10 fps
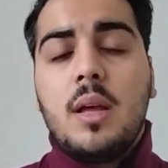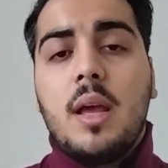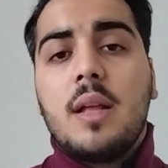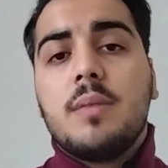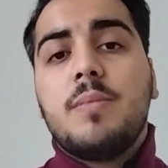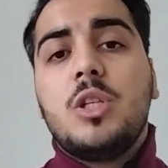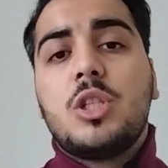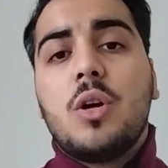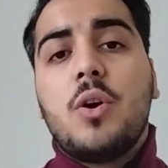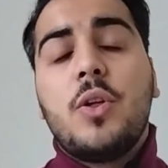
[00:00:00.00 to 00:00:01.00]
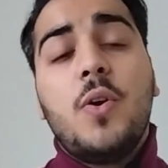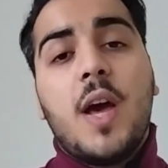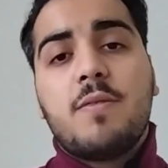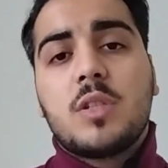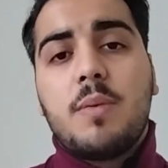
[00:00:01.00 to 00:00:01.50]
And be sure you
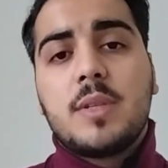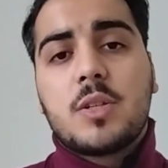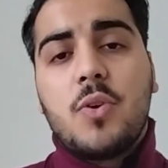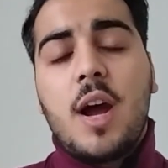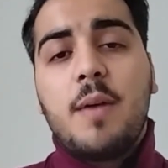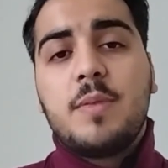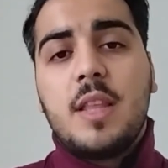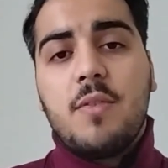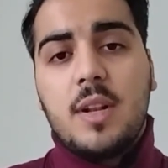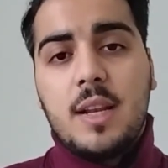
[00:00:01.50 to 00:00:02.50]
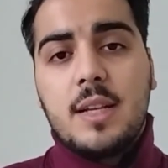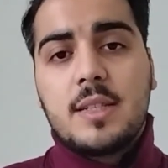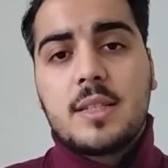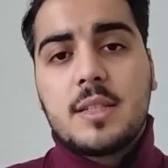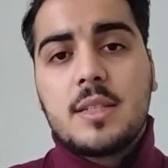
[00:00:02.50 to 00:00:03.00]
have subscribed
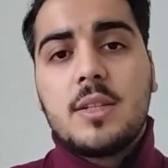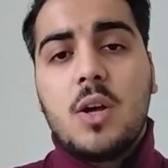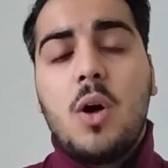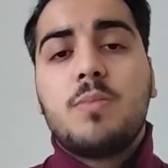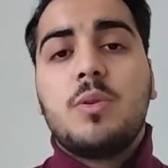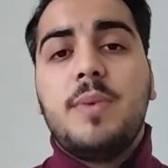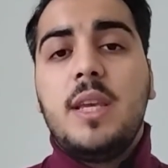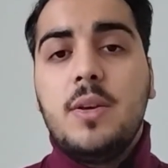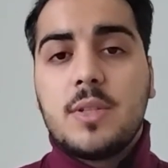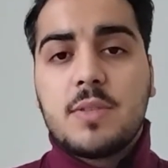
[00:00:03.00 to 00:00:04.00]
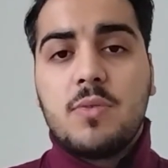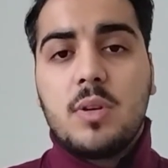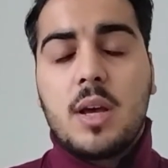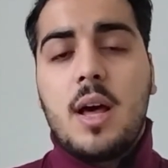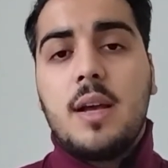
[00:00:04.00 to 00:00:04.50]
Developers. Hope to be useful,
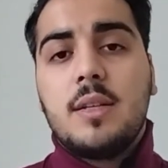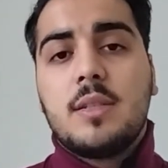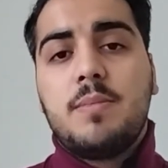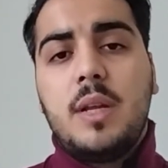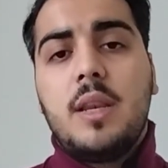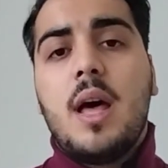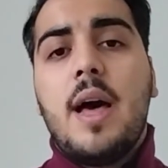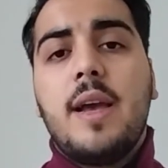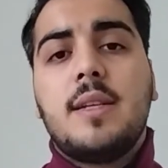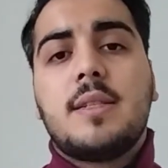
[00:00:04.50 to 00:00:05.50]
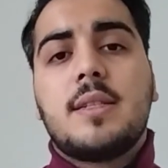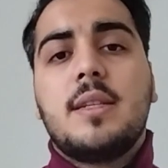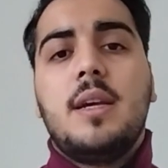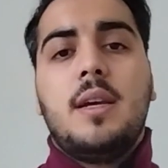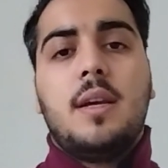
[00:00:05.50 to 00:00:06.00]
guys. Be nice.
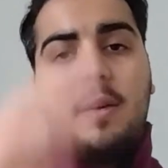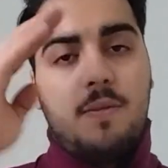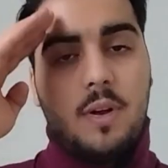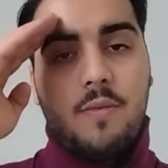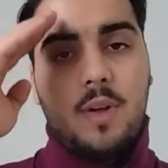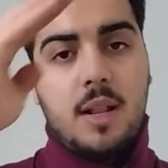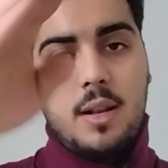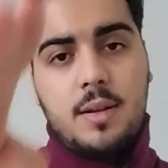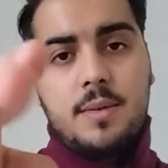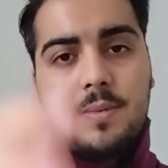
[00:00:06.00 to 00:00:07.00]
Farewell.